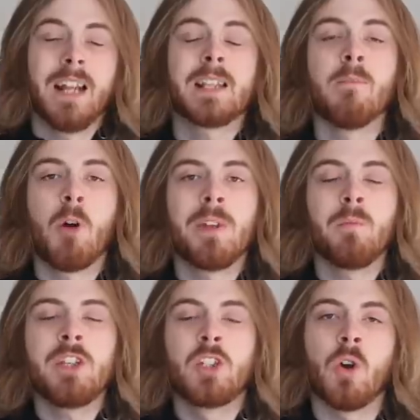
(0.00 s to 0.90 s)
At the
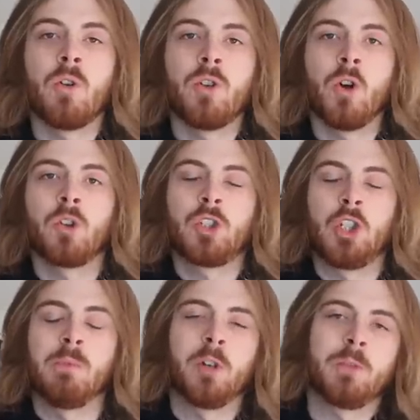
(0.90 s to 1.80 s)
moment, we don't know
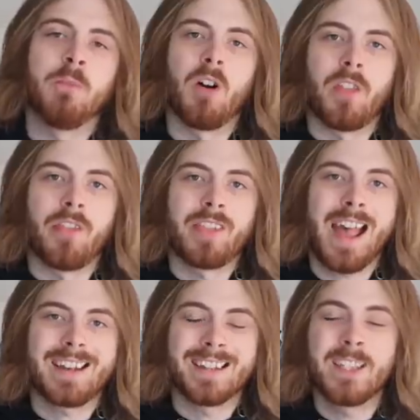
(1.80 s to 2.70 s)
too much more than
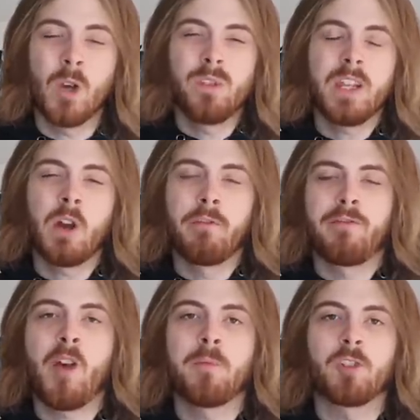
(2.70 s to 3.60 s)
that, and the only
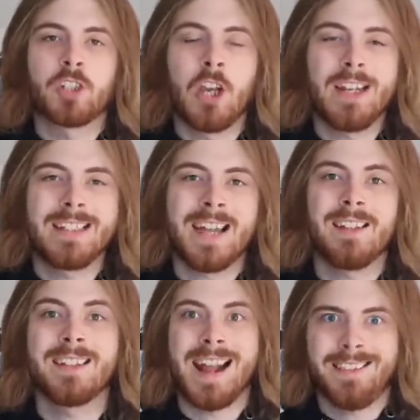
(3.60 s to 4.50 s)
confirmed returning
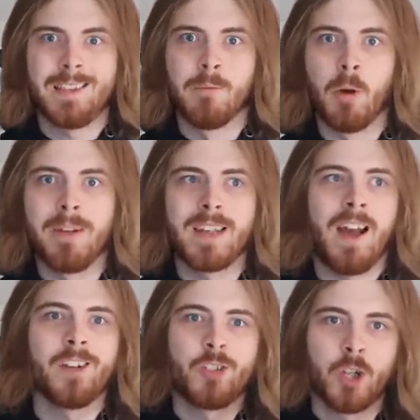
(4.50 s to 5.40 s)
talent at the moment
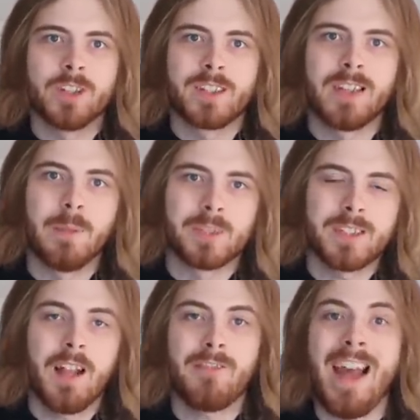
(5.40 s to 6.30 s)
are Johnson
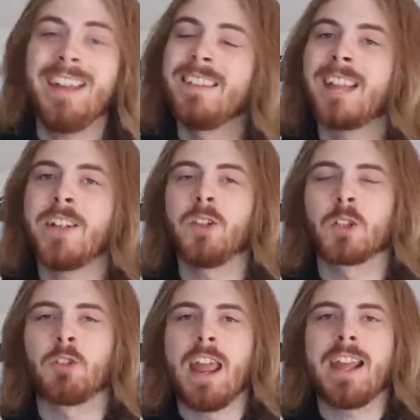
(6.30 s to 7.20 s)
himself and Daniel
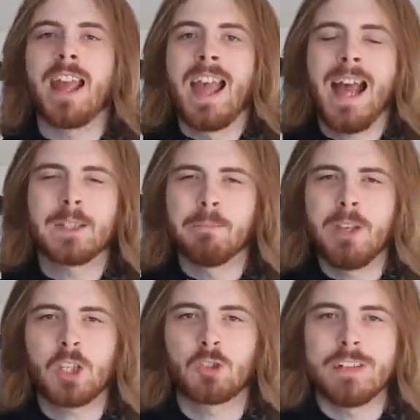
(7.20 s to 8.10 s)
Craig as
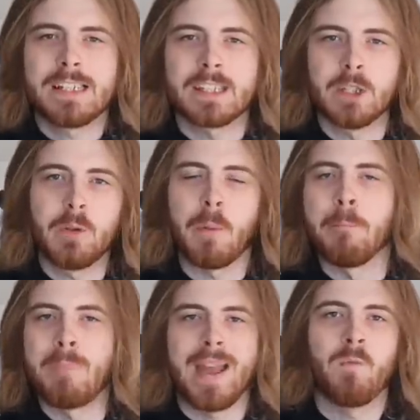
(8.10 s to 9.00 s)
mystery sleuth
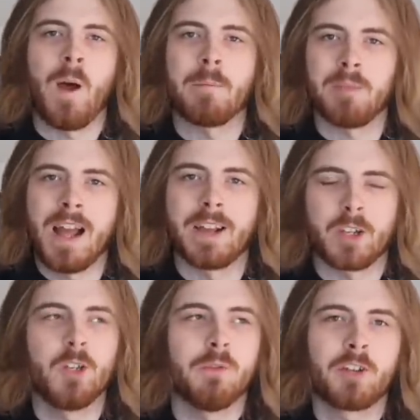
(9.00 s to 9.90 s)
Benoit Blanc,
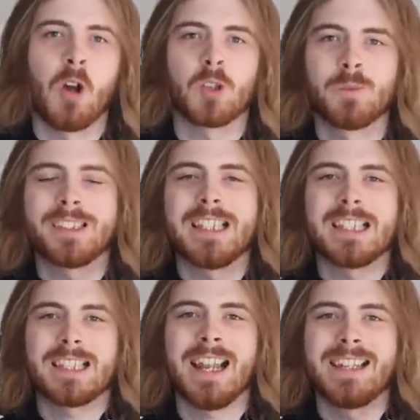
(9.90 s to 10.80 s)
who of course was the
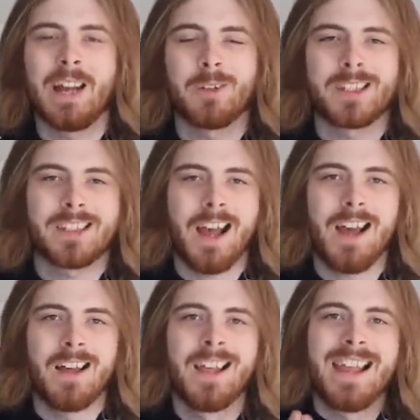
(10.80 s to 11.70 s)
standout
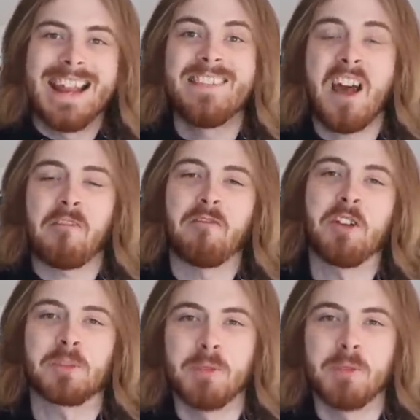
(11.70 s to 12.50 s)
star in that first